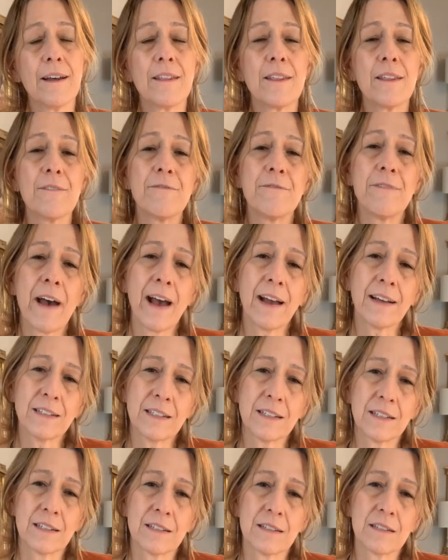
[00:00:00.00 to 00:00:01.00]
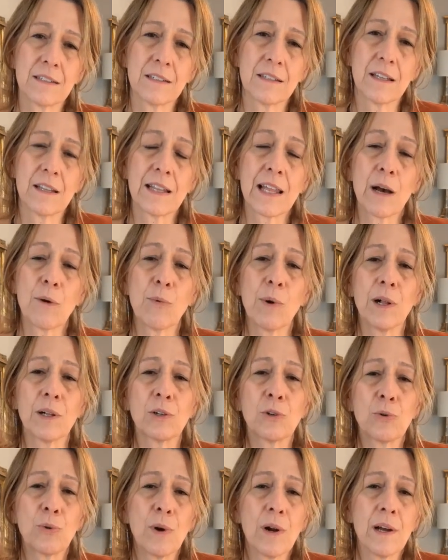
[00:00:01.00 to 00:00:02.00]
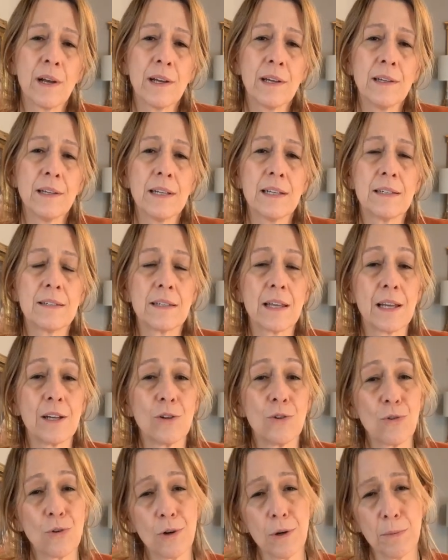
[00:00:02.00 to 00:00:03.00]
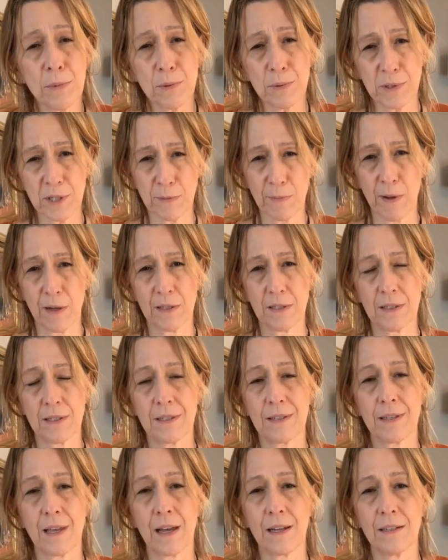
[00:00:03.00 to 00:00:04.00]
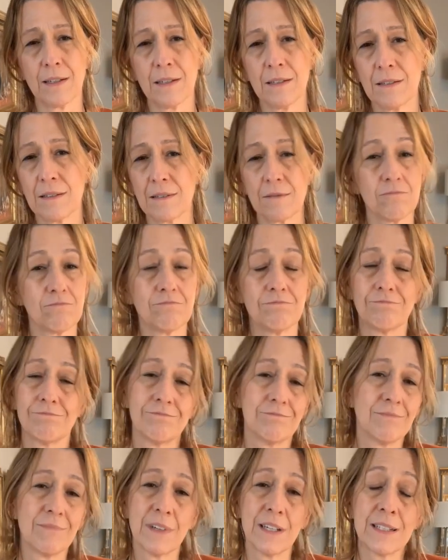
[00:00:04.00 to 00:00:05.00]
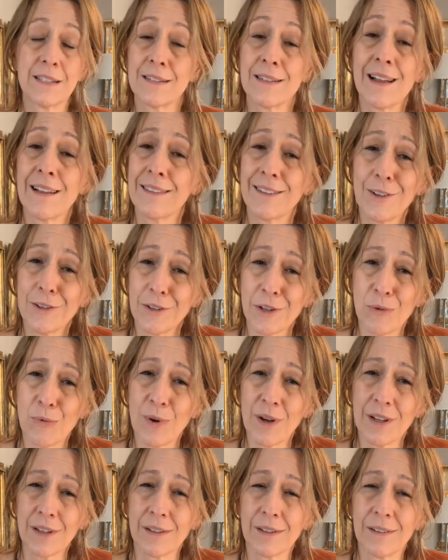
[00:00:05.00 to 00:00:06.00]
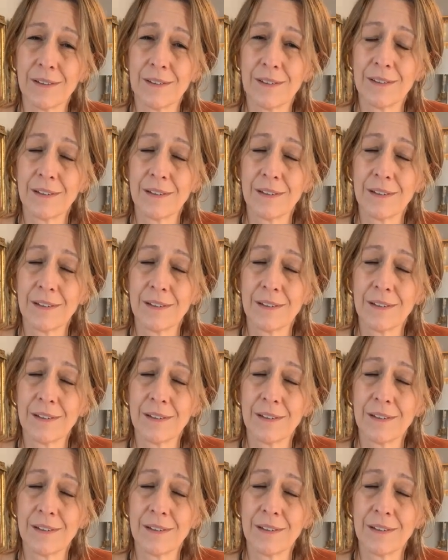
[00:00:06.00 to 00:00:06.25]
The fact is that while crying is a normal response to sadness, it's not the only one.